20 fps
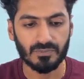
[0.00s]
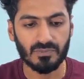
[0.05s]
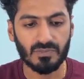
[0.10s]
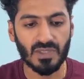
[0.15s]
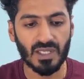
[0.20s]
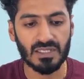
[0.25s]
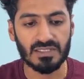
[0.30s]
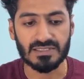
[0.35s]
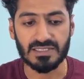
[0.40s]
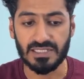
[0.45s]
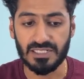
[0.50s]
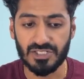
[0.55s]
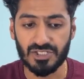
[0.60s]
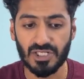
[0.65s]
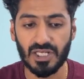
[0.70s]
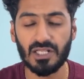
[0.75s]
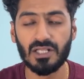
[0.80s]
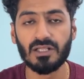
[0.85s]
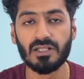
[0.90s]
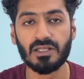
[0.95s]
Z
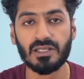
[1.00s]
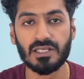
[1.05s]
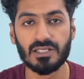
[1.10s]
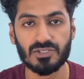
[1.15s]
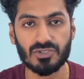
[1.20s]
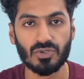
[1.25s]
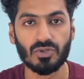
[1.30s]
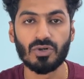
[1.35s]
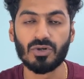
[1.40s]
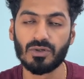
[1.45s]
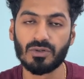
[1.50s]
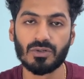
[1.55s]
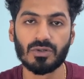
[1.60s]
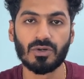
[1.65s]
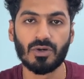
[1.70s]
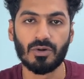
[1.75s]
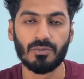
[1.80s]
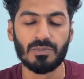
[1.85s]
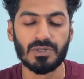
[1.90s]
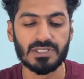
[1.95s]
shell is
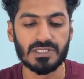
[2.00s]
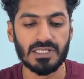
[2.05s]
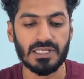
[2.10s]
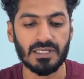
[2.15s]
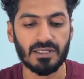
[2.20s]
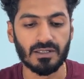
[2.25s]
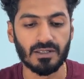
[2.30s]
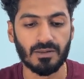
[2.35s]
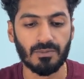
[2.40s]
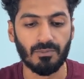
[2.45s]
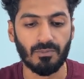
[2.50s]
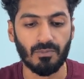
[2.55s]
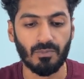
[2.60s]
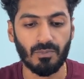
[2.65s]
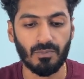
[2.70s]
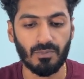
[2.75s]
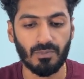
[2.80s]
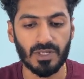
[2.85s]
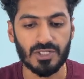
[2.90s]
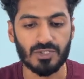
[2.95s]
obviously
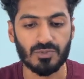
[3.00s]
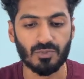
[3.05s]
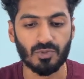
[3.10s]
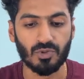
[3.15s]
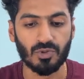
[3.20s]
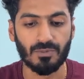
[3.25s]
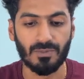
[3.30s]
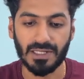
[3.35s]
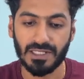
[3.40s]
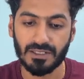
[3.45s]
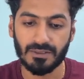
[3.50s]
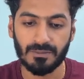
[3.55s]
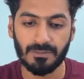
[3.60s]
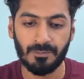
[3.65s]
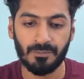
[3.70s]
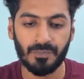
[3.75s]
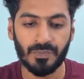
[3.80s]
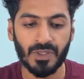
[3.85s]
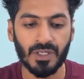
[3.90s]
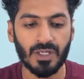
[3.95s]
much more better.
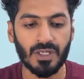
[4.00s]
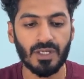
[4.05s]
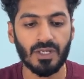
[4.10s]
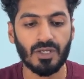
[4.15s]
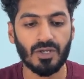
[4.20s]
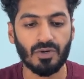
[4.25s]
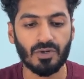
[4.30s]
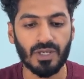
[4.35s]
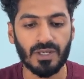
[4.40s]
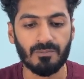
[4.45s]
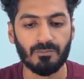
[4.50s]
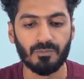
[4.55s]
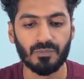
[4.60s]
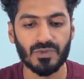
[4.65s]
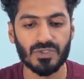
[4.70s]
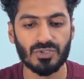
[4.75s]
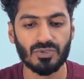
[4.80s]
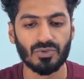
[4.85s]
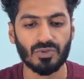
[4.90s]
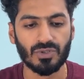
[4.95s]
Okay,
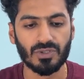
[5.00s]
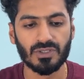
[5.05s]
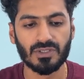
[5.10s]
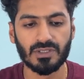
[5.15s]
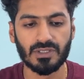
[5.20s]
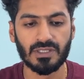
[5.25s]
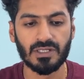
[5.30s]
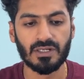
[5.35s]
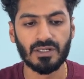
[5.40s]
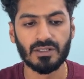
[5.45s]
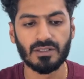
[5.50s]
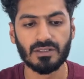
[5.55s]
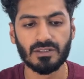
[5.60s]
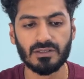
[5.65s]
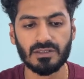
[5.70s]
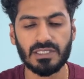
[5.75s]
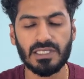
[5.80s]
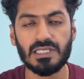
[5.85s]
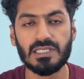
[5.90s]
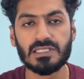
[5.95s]
so
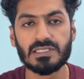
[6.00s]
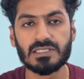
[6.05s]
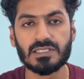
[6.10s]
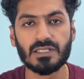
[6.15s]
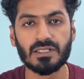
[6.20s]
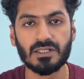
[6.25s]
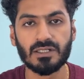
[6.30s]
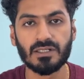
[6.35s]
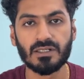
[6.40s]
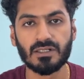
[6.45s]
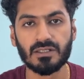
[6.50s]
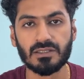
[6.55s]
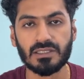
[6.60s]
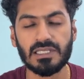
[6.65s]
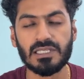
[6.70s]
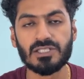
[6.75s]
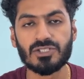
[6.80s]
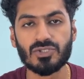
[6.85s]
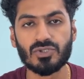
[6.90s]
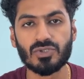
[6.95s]
these
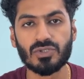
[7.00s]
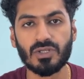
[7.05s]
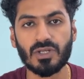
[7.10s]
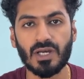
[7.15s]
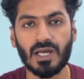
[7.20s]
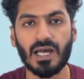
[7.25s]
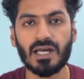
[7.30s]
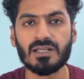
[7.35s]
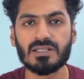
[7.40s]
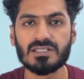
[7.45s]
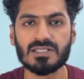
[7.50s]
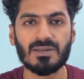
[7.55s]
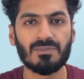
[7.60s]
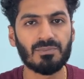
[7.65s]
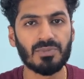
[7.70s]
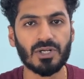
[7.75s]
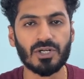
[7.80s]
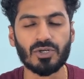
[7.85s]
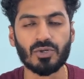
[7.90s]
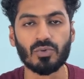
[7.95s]
are
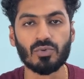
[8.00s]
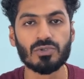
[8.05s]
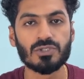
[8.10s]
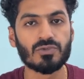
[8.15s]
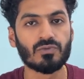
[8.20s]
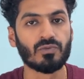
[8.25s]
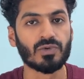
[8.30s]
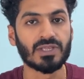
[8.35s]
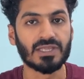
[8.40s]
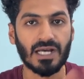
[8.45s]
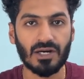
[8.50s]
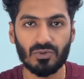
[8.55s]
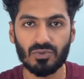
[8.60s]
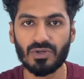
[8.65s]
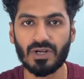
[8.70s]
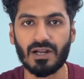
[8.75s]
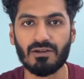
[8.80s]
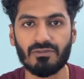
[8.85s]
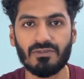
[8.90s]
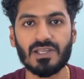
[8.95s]
simpler tools without
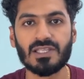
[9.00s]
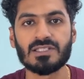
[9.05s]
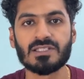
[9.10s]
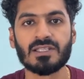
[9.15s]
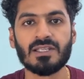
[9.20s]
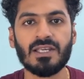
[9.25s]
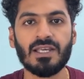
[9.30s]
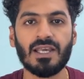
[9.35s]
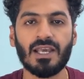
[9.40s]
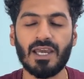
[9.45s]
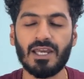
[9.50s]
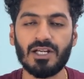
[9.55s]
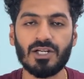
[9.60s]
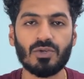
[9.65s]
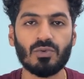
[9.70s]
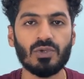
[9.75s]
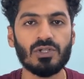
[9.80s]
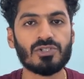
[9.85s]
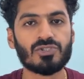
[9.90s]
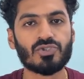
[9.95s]
graphics, and it
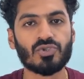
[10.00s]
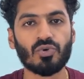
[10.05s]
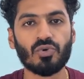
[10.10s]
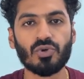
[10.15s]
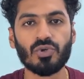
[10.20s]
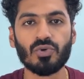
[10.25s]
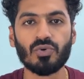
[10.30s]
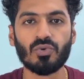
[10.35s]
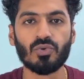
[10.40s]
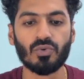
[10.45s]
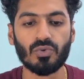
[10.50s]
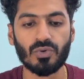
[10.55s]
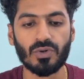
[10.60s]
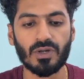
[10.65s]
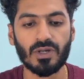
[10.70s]
will show you